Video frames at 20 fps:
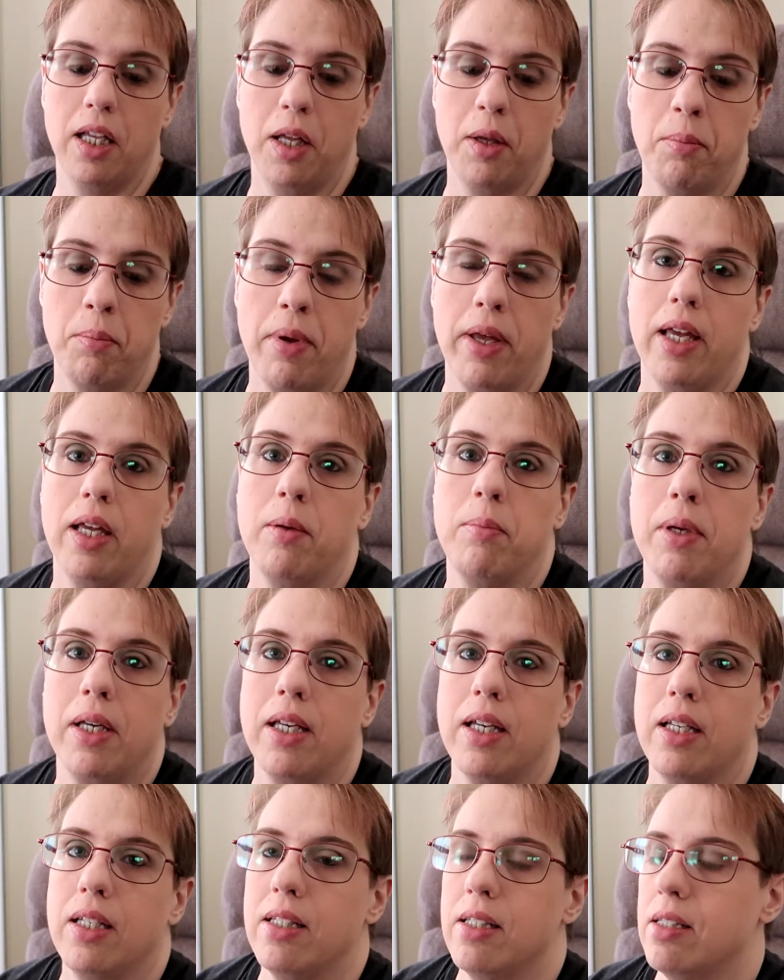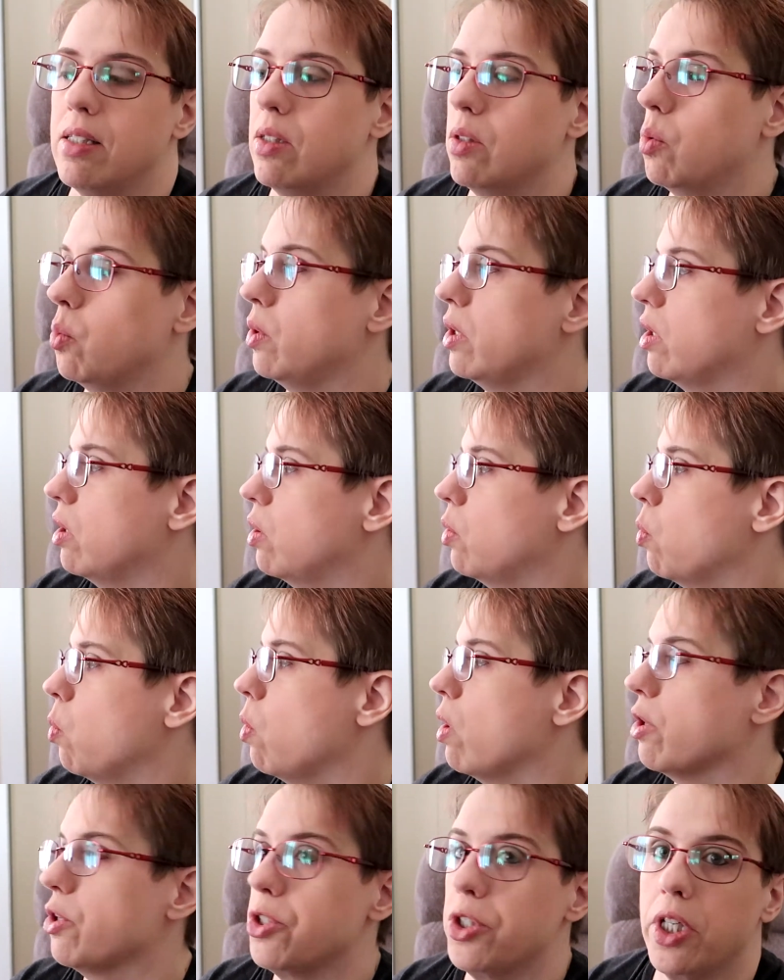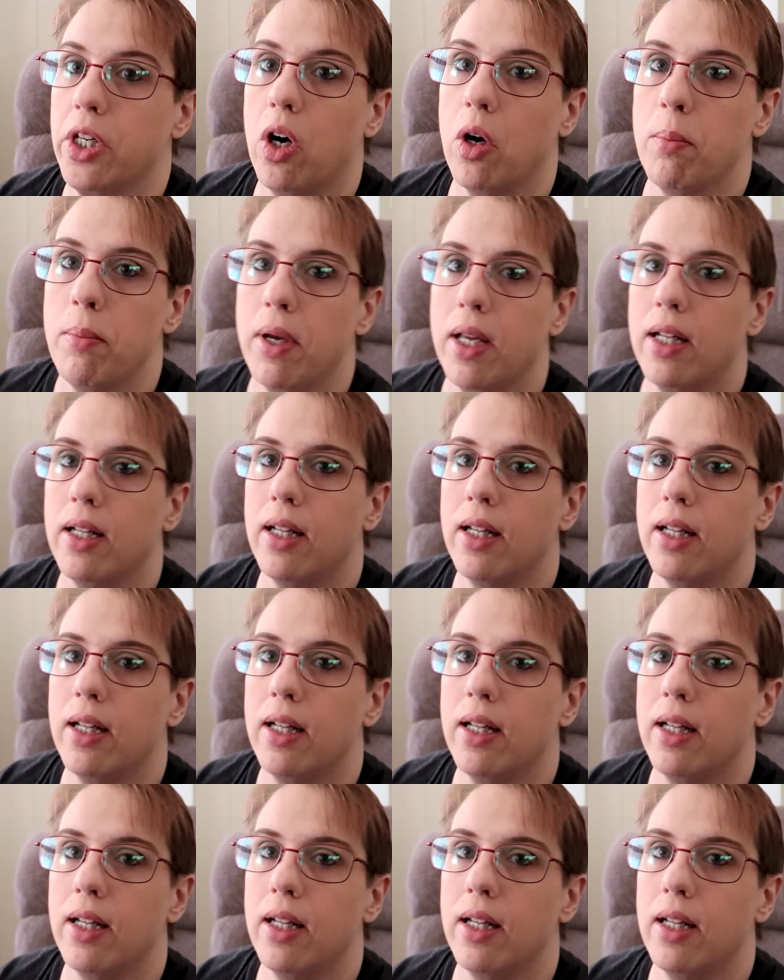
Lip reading: bed because we are washing our bed